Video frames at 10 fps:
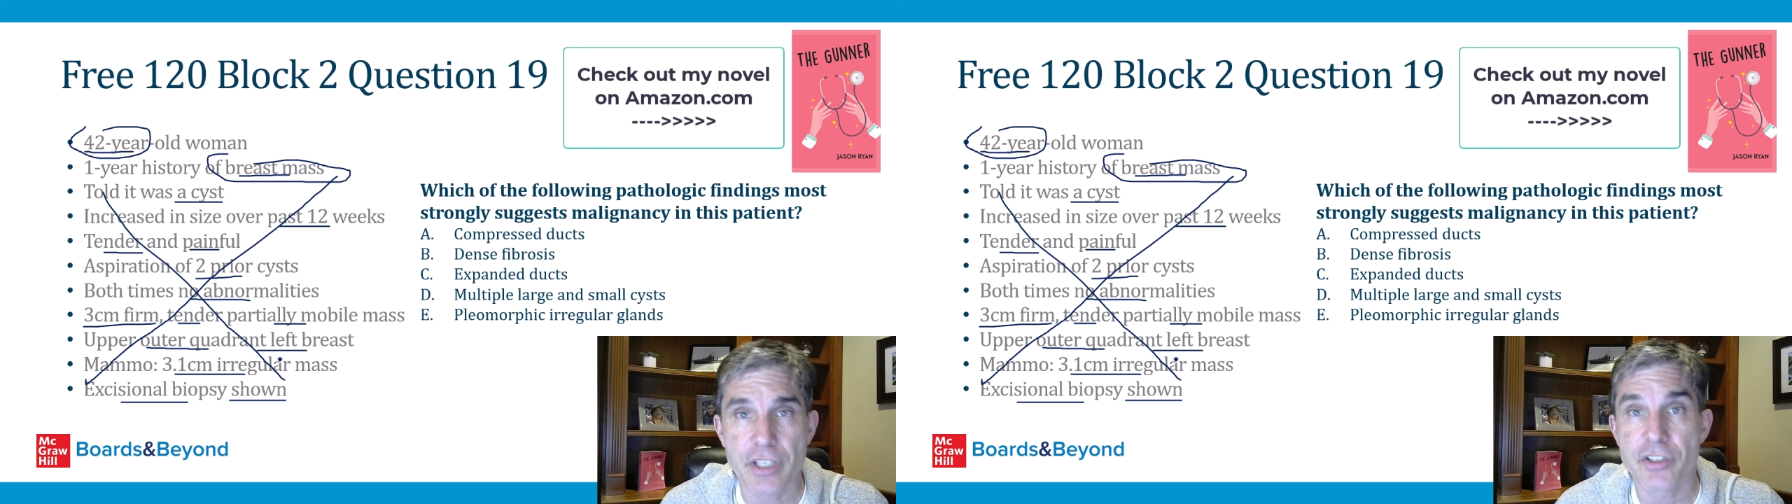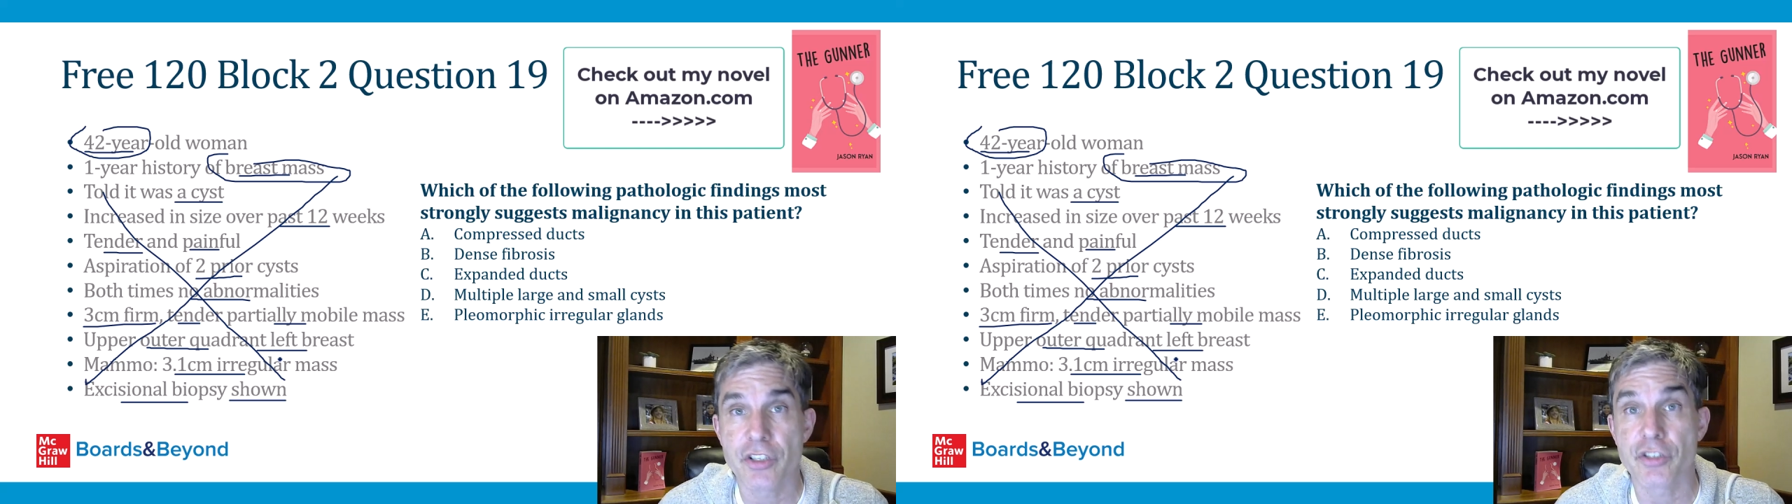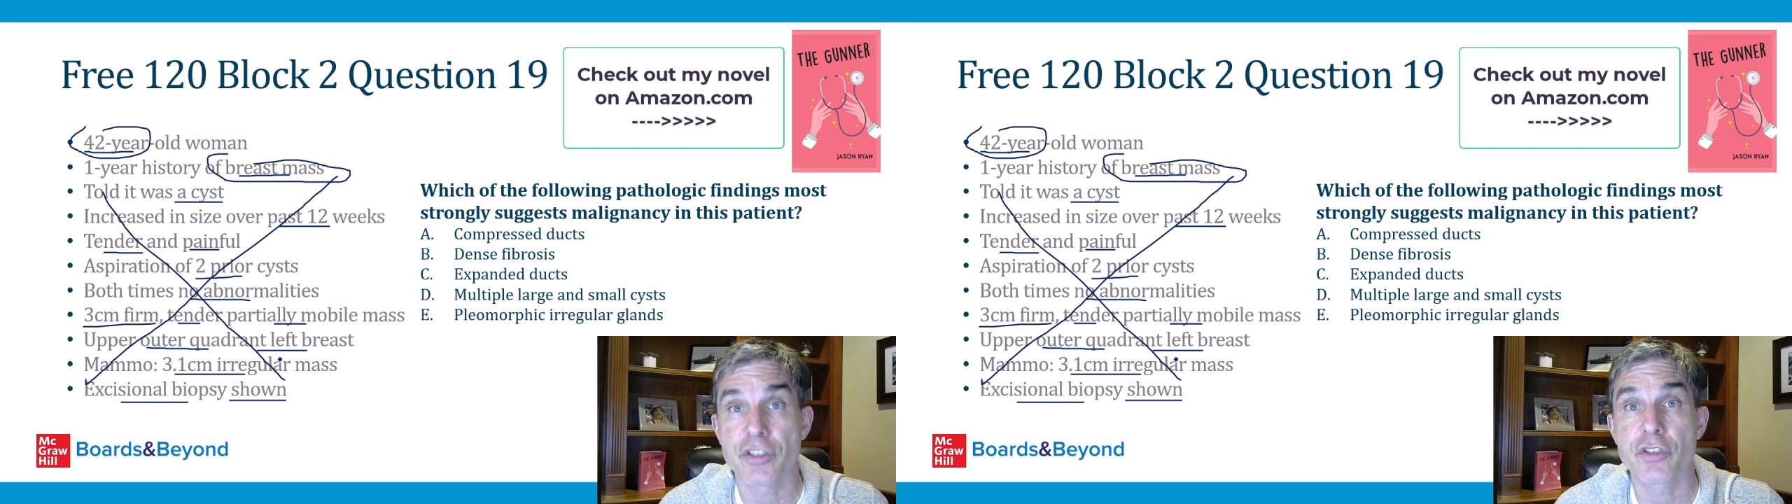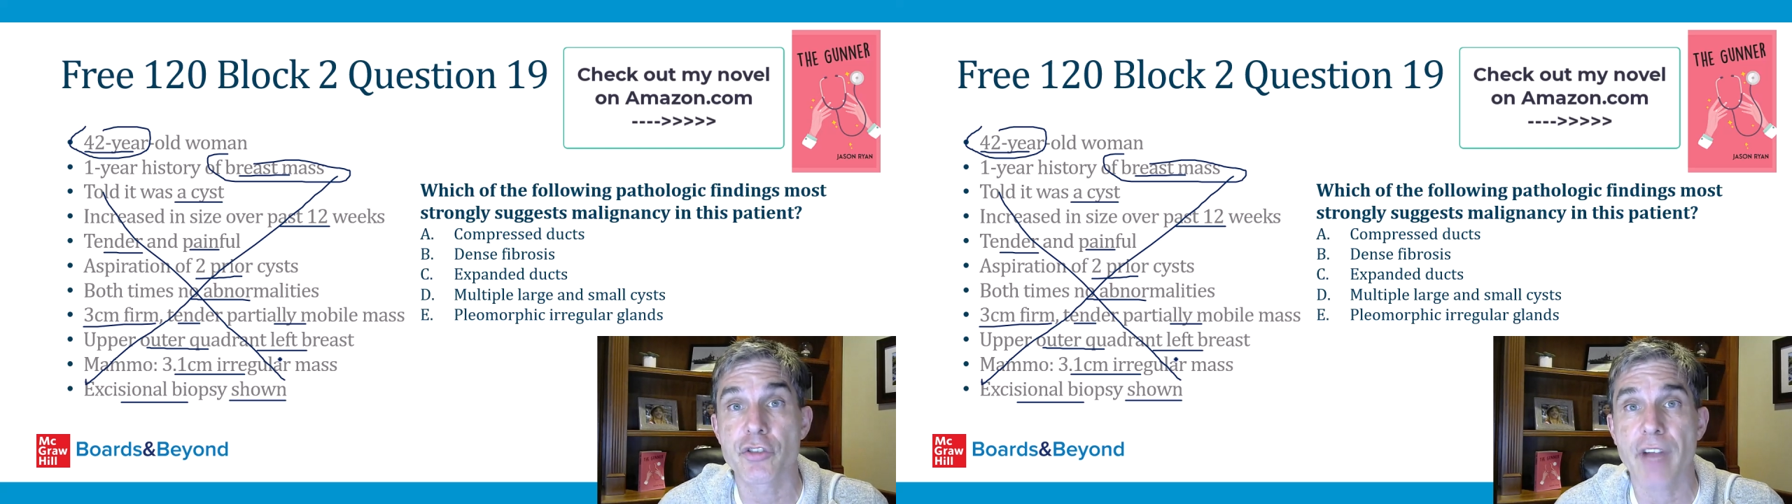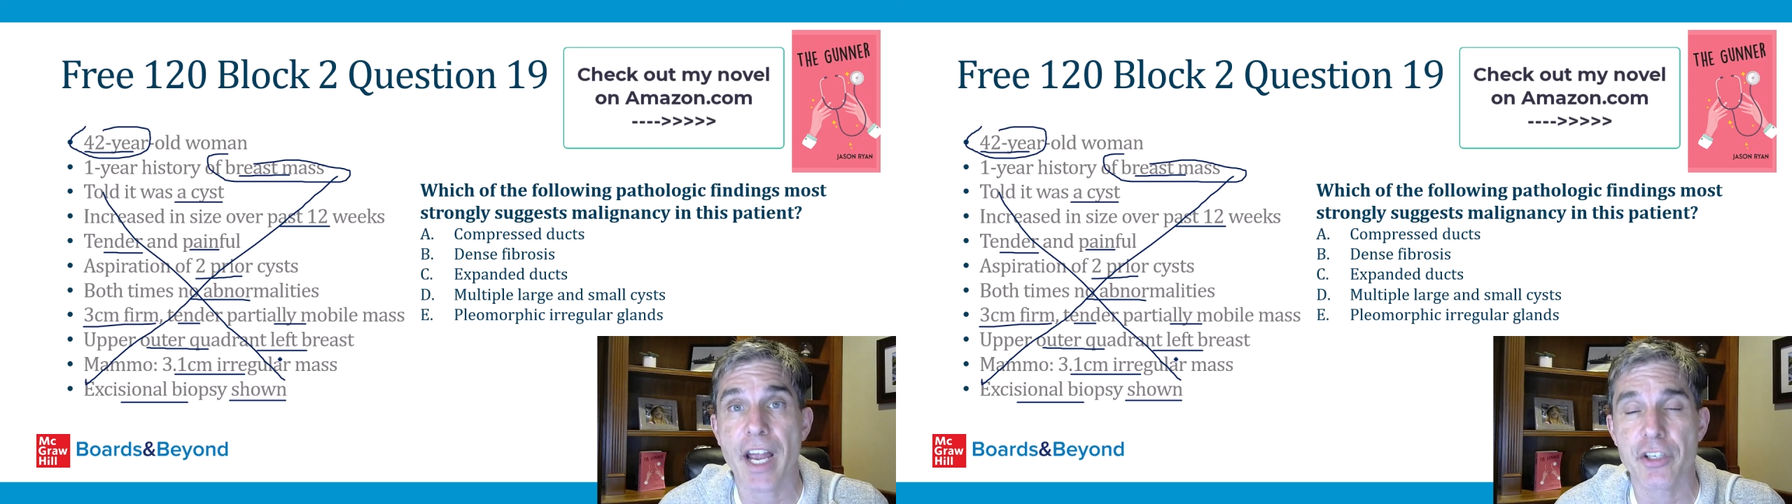is just
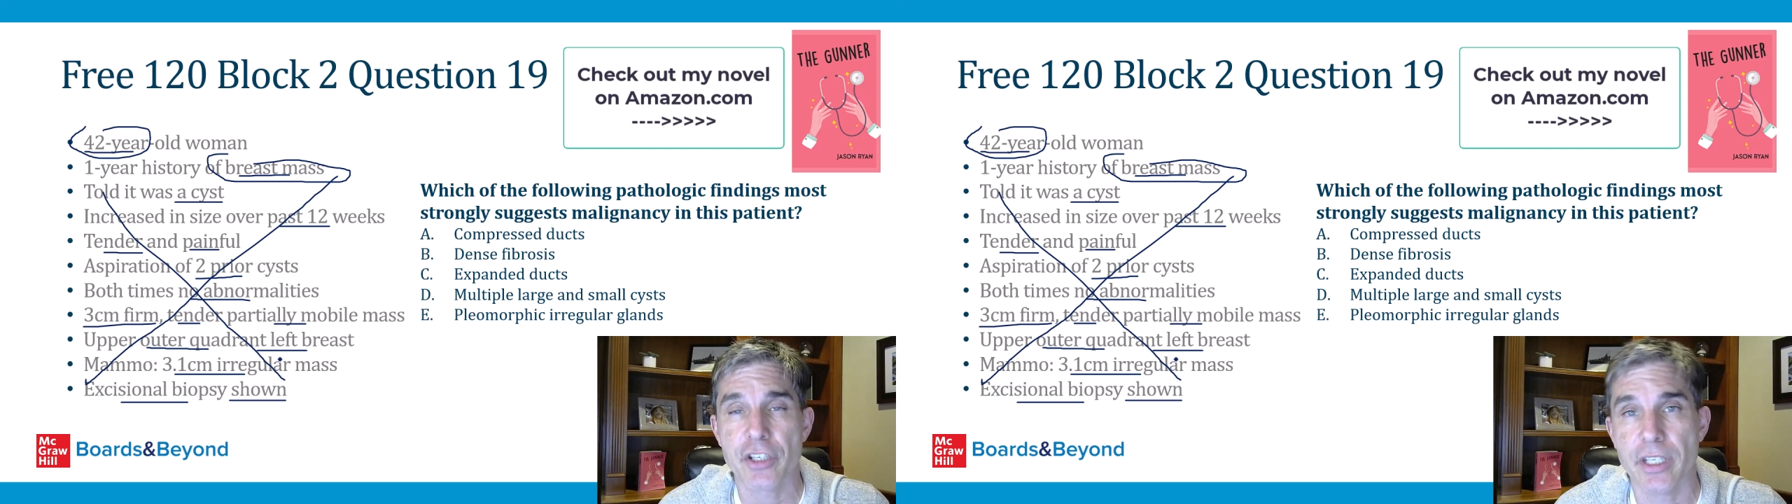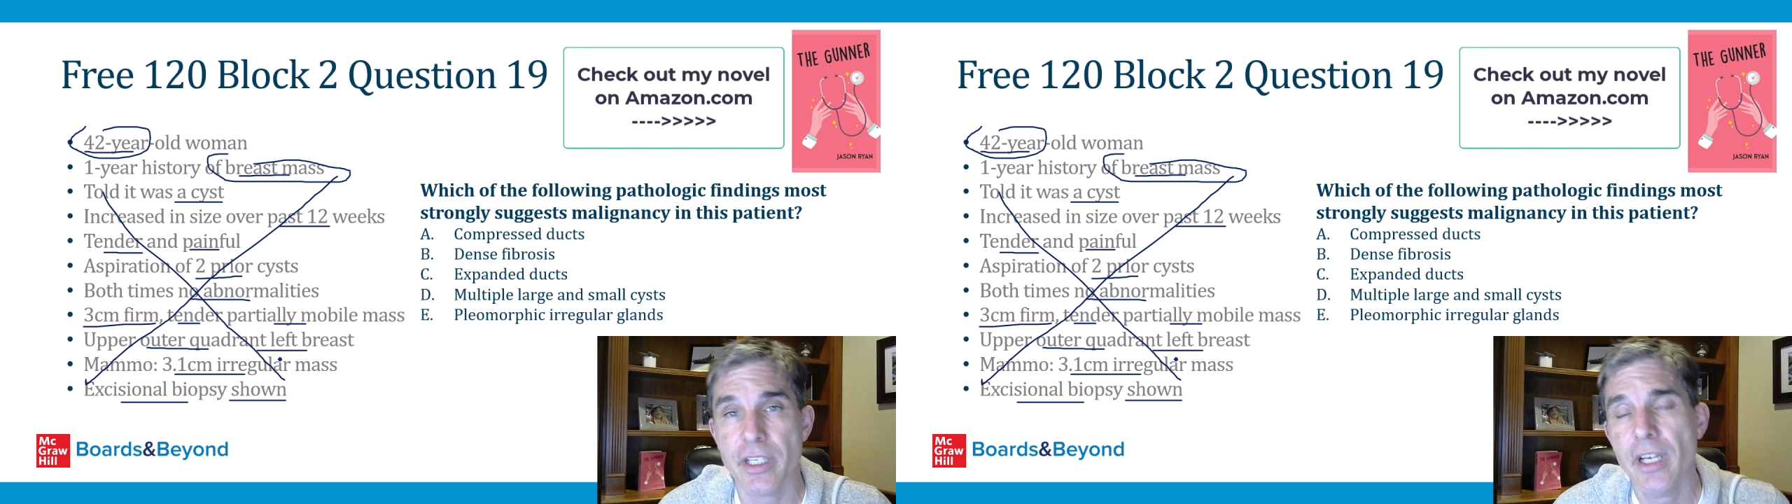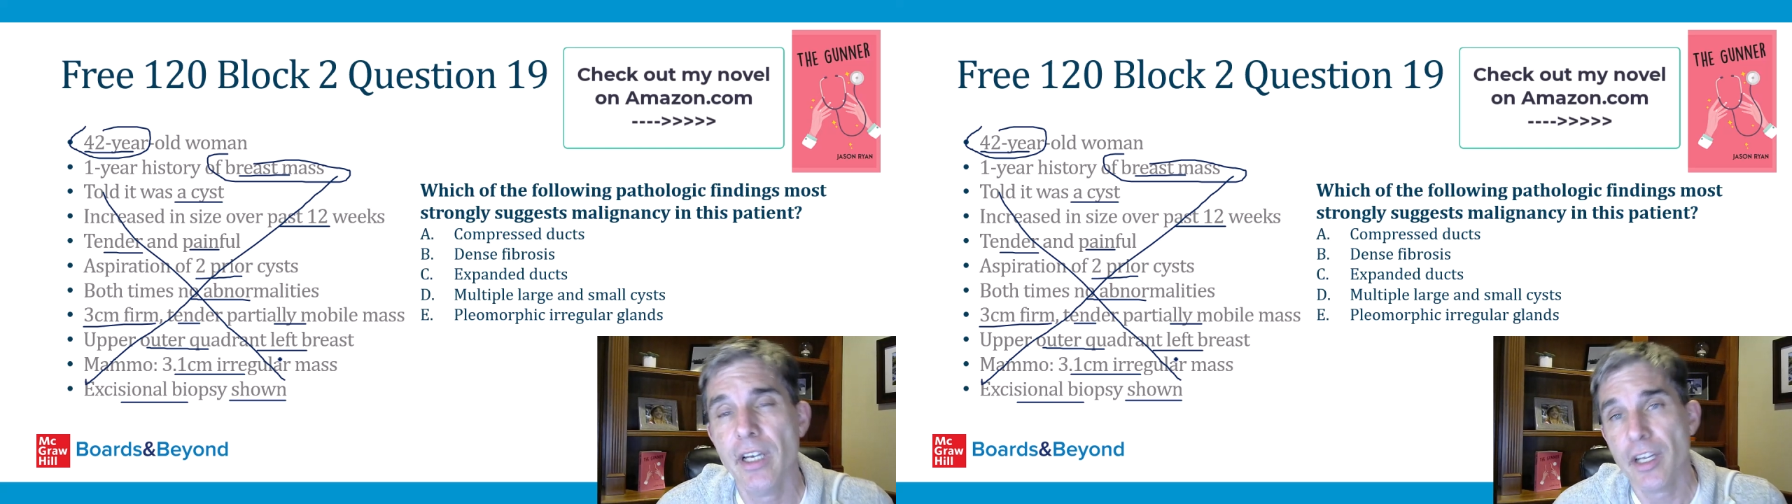distraction.